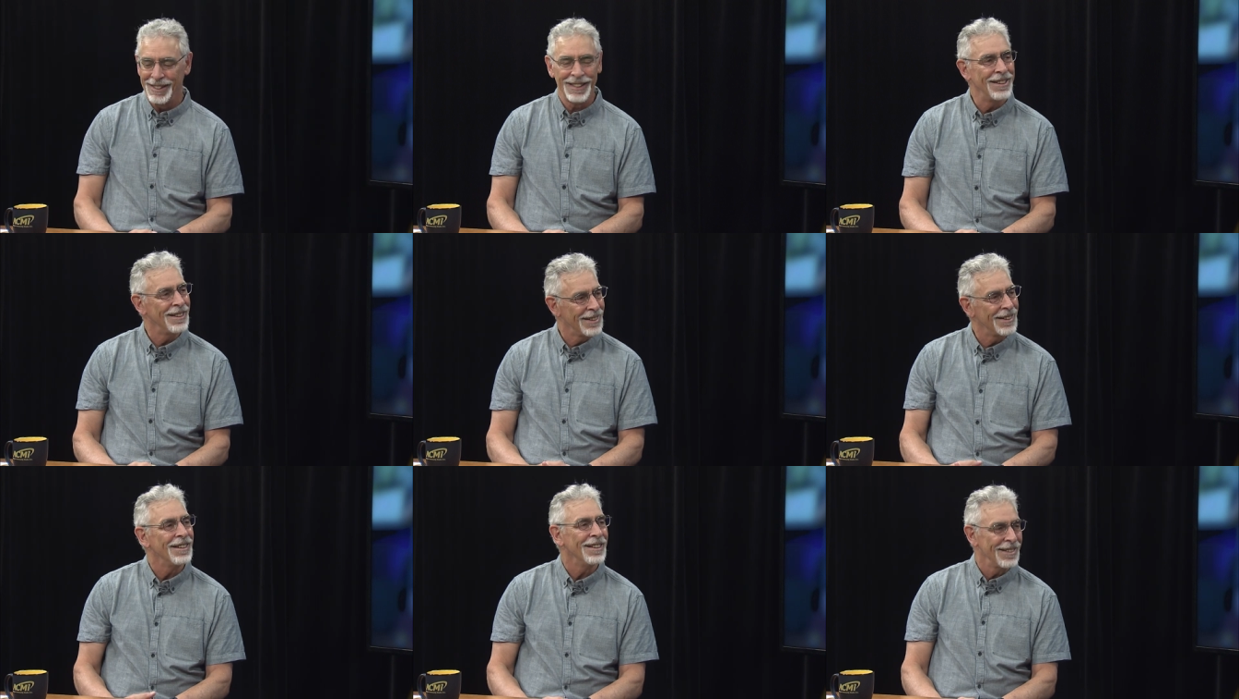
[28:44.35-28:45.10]

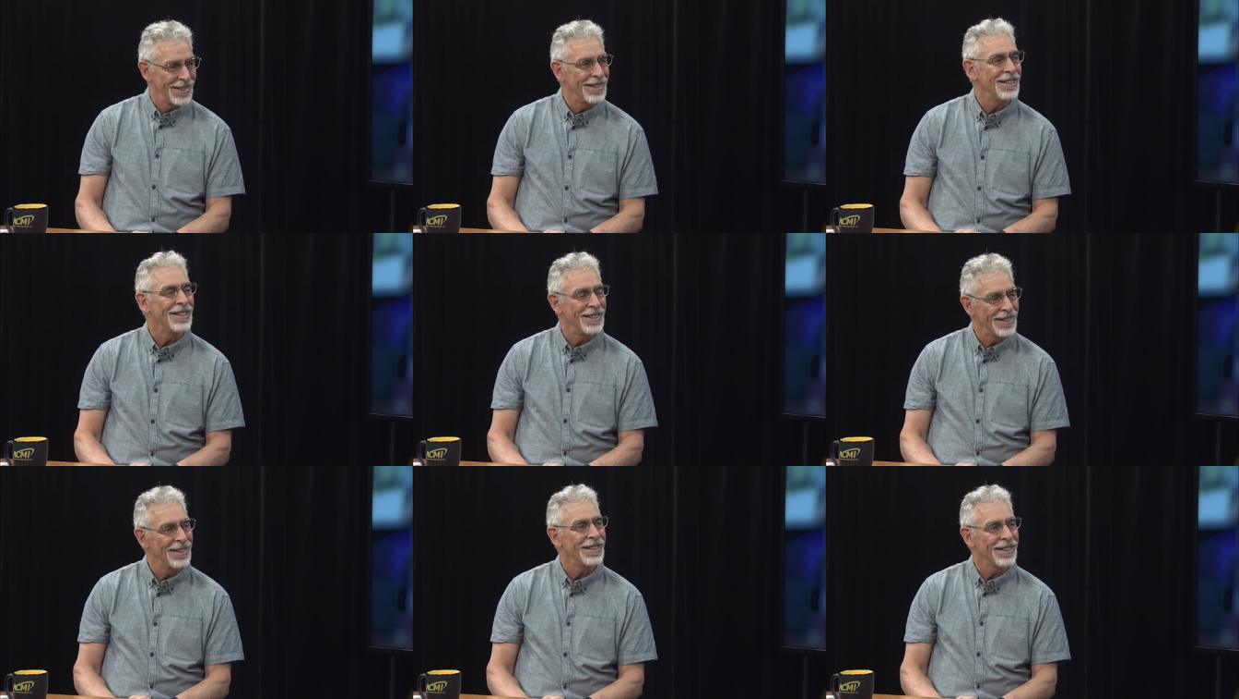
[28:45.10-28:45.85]
So
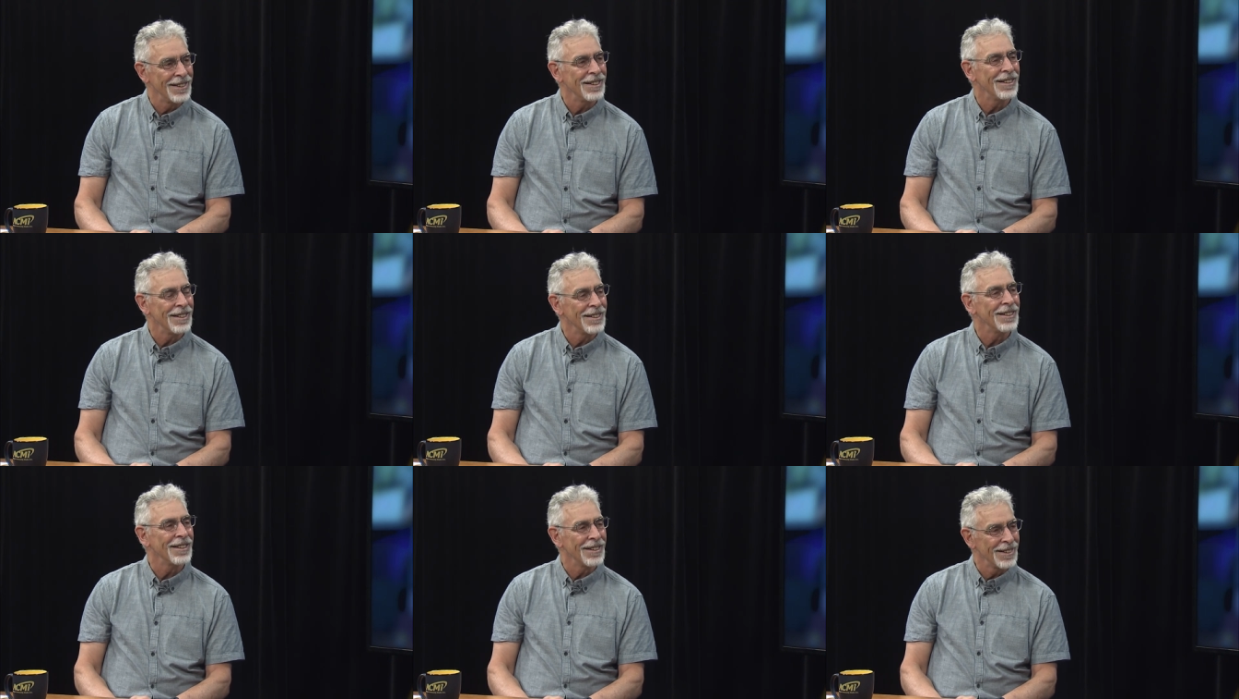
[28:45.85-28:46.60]
so it's
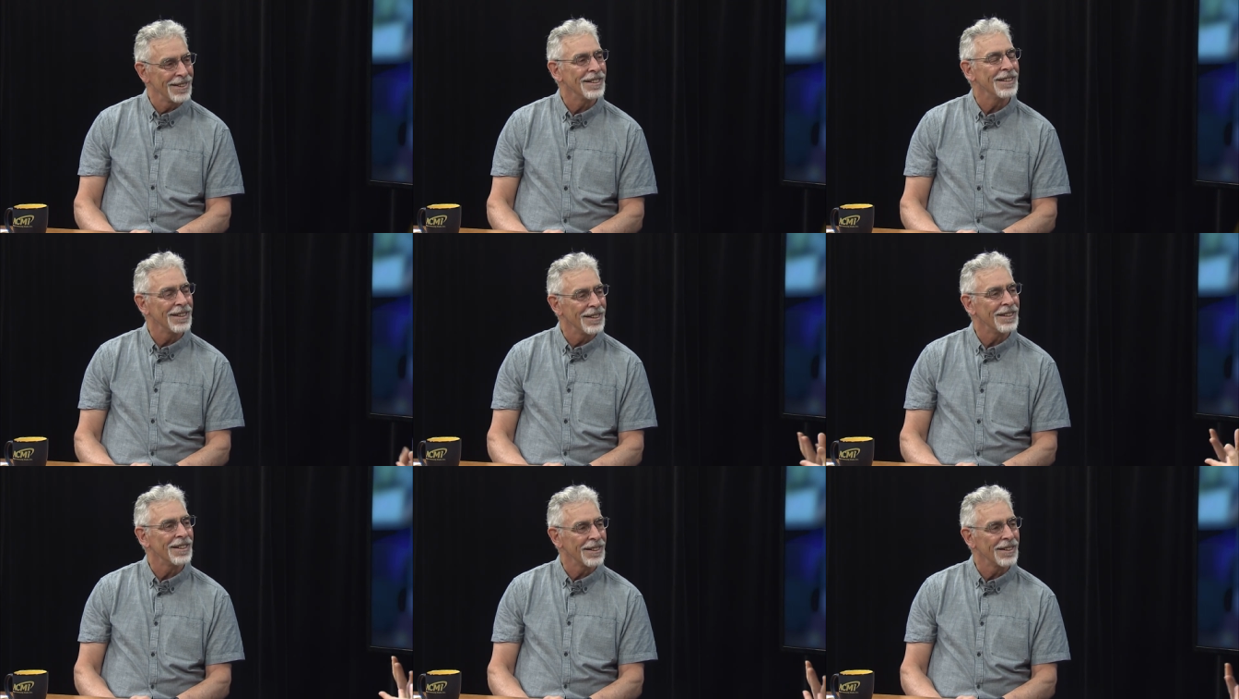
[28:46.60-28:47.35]
finally
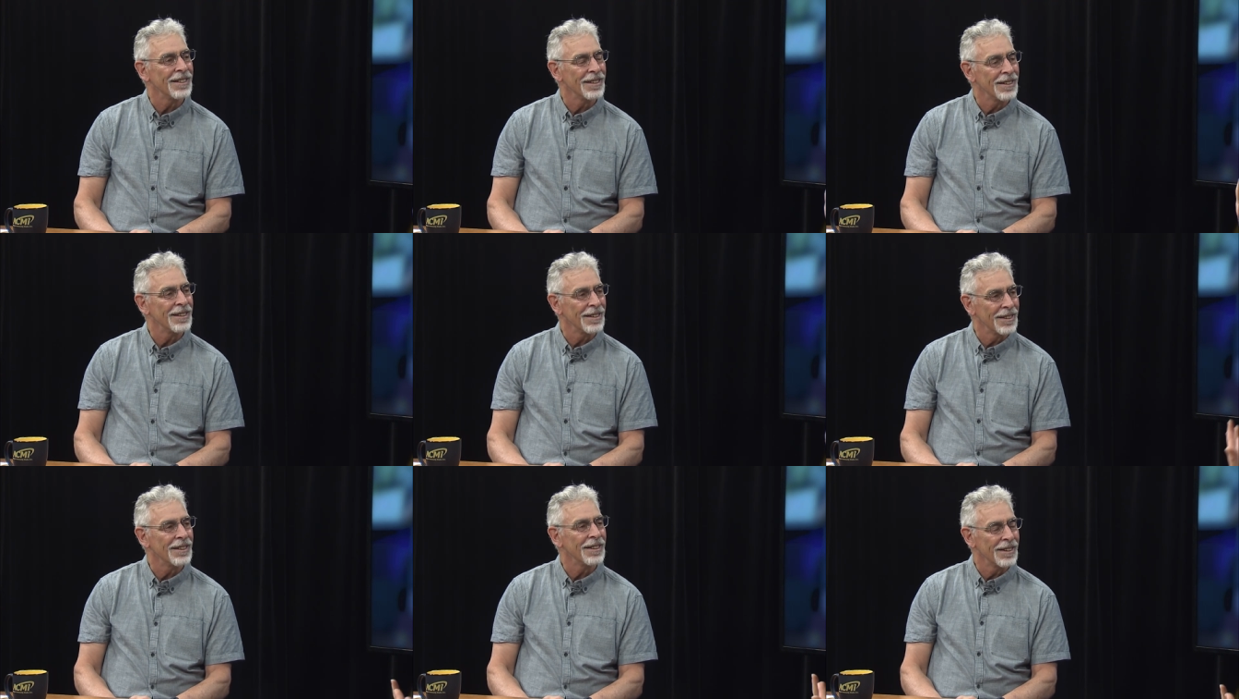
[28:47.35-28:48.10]
kind of my